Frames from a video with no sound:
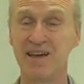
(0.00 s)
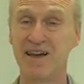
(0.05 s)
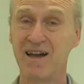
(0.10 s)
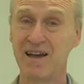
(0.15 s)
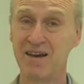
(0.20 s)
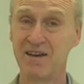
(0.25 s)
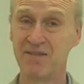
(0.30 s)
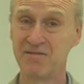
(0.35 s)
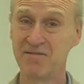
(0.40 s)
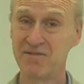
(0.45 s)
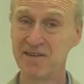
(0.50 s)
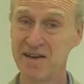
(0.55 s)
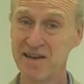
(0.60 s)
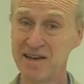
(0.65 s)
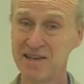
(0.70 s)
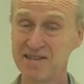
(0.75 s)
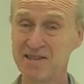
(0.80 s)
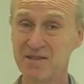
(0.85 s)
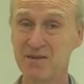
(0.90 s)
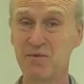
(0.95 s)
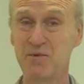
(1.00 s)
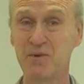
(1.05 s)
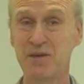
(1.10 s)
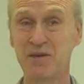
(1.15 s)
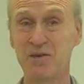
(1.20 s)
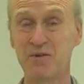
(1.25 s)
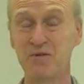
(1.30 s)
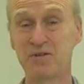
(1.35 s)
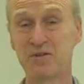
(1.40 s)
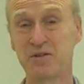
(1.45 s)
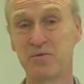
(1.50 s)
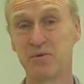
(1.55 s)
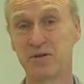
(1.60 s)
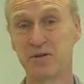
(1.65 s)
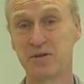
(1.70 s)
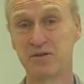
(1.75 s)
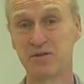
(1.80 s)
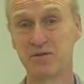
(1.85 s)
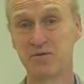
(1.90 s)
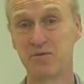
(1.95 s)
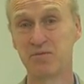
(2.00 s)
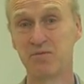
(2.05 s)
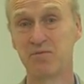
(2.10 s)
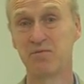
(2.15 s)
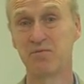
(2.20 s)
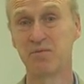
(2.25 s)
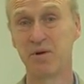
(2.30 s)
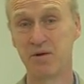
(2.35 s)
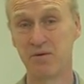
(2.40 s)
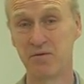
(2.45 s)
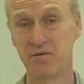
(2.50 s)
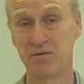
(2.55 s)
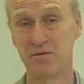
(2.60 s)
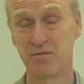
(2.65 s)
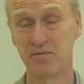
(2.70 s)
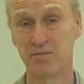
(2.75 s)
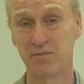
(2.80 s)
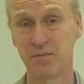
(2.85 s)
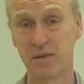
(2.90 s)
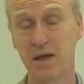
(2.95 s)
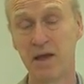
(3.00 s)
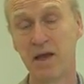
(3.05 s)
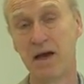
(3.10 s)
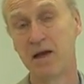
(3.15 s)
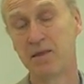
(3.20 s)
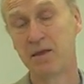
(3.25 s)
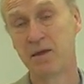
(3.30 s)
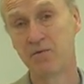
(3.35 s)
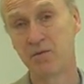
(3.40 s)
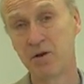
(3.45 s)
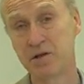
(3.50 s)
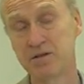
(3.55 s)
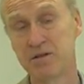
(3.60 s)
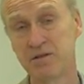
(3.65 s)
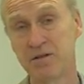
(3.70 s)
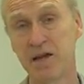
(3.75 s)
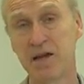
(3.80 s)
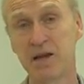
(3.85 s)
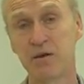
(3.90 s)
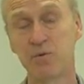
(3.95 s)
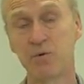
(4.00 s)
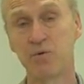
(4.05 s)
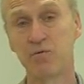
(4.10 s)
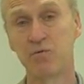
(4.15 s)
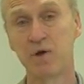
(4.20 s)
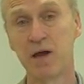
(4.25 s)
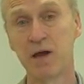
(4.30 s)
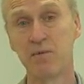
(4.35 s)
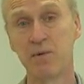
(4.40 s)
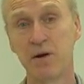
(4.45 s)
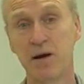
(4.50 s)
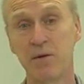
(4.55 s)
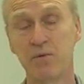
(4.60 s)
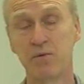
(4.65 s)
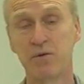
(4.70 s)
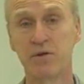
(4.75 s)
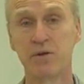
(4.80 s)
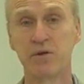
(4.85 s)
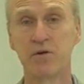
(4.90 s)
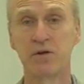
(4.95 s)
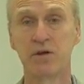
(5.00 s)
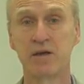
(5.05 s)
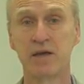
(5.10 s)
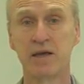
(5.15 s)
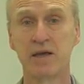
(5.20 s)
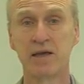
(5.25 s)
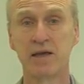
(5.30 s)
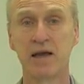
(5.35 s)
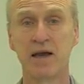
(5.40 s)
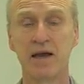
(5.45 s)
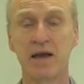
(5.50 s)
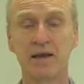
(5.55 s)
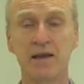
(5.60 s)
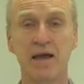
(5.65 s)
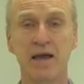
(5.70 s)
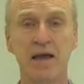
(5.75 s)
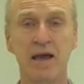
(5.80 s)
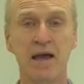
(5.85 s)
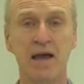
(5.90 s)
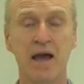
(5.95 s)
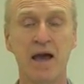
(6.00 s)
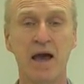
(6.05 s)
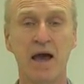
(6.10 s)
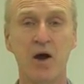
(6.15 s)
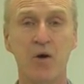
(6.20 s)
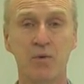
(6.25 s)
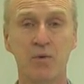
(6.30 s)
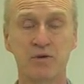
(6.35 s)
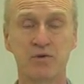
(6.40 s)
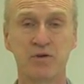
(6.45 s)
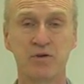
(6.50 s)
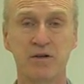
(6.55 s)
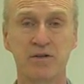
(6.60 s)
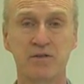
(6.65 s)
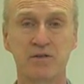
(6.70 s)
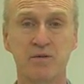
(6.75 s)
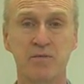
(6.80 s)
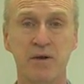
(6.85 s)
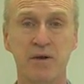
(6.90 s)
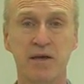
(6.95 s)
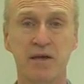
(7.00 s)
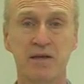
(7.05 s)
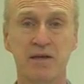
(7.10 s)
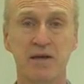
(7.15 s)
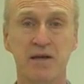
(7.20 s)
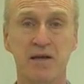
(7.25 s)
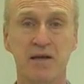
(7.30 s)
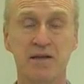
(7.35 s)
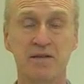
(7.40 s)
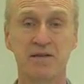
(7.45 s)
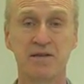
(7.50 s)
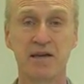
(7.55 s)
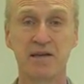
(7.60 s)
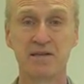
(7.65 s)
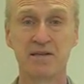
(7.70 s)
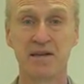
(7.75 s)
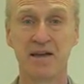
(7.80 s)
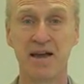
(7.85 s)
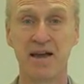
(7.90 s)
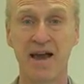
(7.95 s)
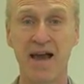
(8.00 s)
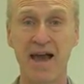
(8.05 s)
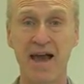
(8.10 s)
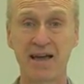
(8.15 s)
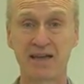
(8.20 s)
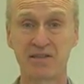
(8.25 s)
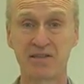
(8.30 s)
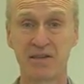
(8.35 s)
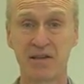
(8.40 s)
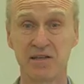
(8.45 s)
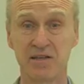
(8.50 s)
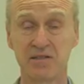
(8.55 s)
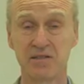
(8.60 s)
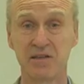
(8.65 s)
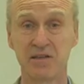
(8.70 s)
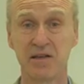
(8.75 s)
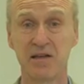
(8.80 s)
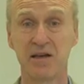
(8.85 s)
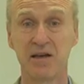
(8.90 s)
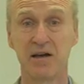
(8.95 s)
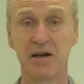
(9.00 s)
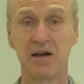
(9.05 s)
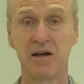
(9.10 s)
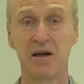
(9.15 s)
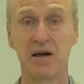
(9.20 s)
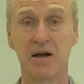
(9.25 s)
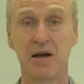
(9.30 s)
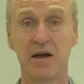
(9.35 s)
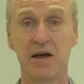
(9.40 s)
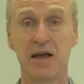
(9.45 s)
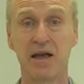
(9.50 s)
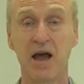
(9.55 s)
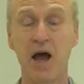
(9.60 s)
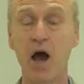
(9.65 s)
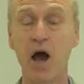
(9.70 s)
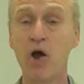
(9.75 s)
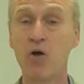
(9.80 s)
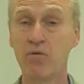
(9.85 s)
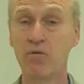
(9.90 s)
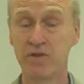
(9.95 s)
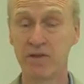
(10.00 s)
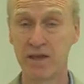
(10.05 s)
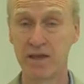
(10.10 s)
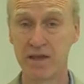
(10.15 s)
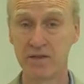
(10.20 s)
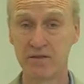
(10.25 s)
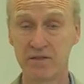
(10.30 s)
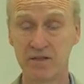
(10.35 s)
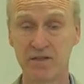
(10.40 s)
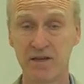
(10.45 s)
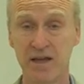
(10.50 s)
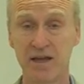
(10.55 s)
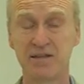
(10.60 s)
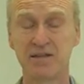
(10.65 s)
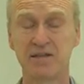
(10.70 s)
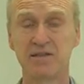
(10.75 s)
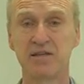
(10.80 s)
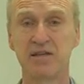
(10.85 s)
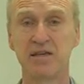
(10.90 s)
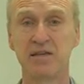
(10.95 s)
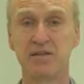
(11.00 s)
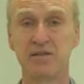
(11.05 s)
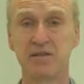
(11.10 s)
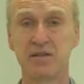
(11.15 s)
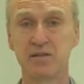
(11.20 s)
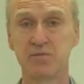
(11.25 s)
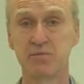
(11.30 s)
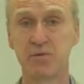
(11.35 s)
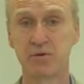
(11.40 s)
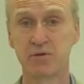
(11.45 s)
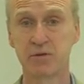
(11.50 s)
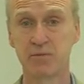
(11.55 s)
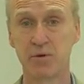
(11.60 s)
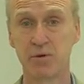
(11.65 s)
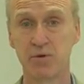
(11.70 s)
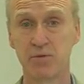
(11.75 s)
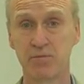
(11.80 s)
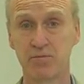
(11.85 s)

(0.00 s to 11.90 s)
And in fact, we usually want to do both. And then right at the end, we'll wrap up with looking at how we try to make data access over the internet as easy as possible.